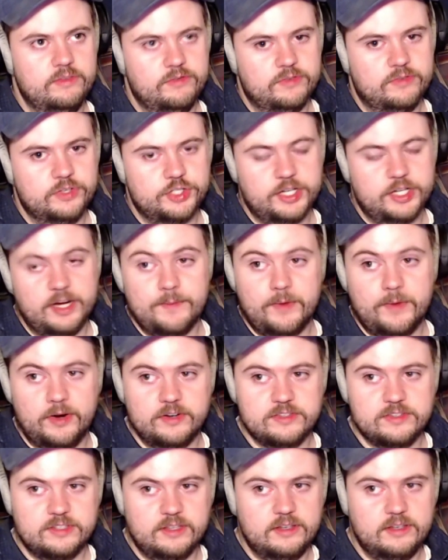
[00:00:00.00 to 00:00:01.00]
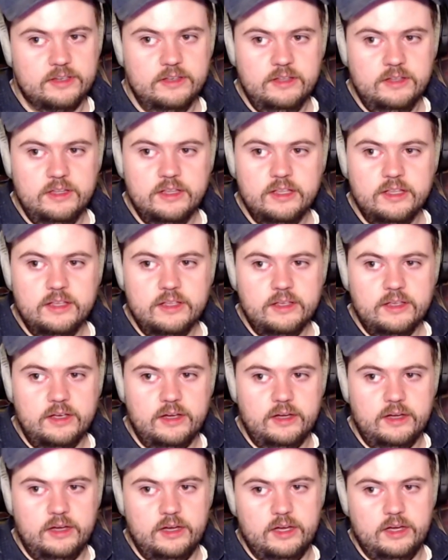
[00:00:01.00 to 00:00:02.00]
for Jerry Marsden,
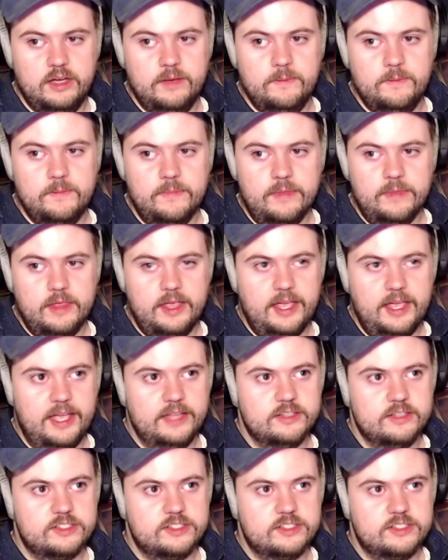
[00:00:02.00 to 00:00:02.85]
and